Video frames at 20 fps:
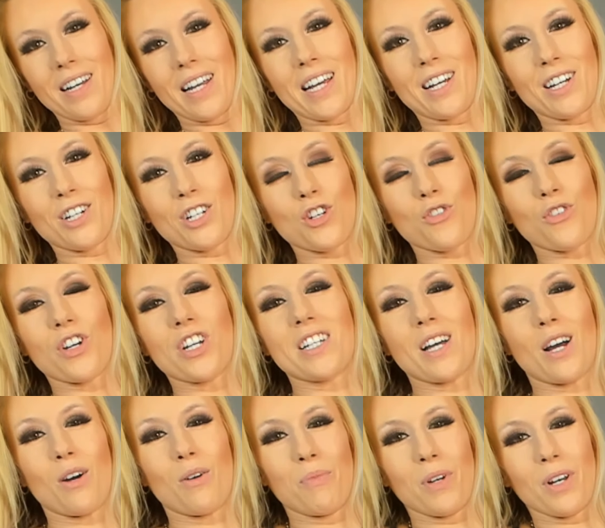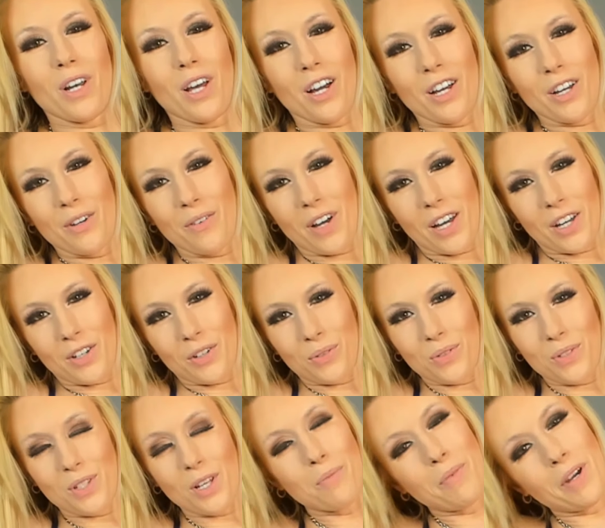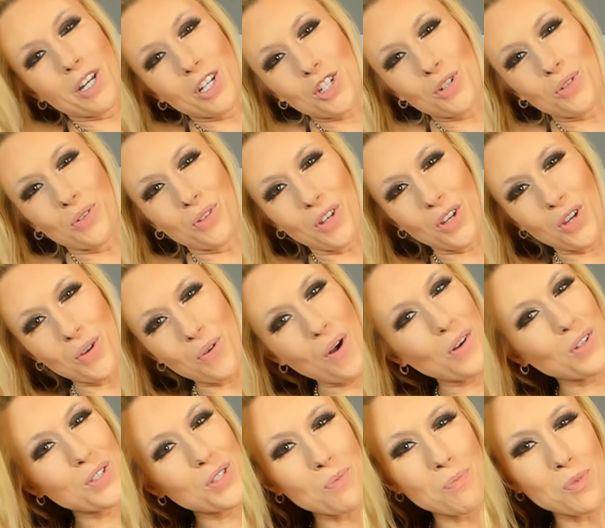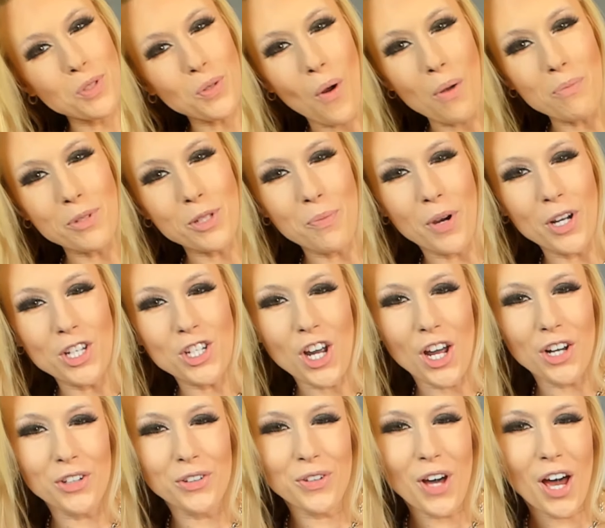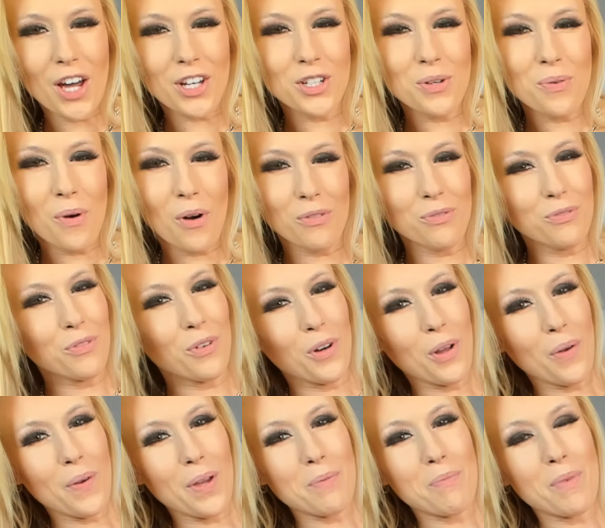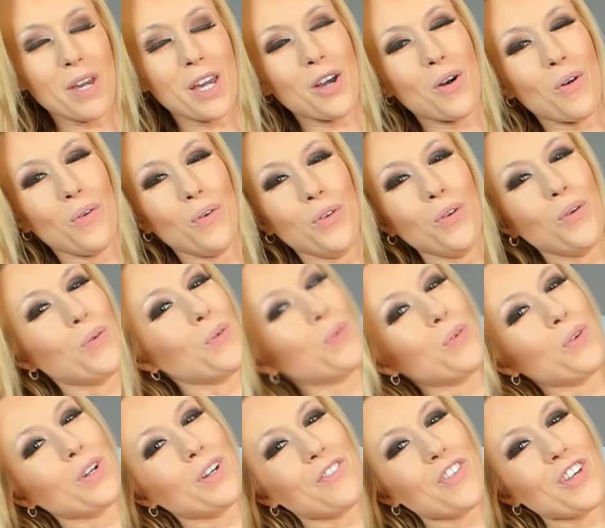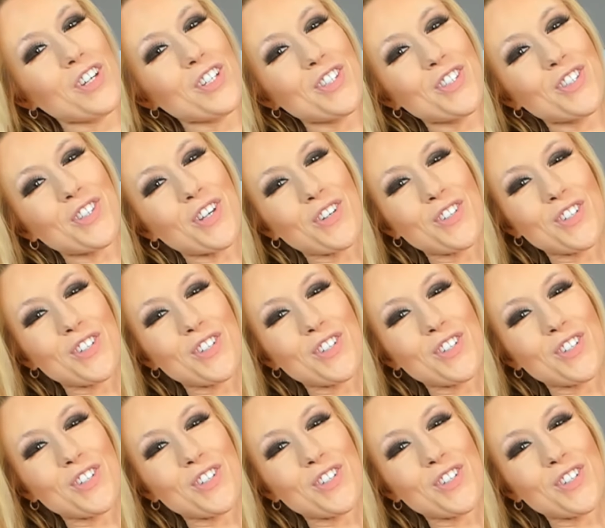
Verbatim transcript: the link tree down below, and also make sure that you are subscribed to my channel and you are following me on all of the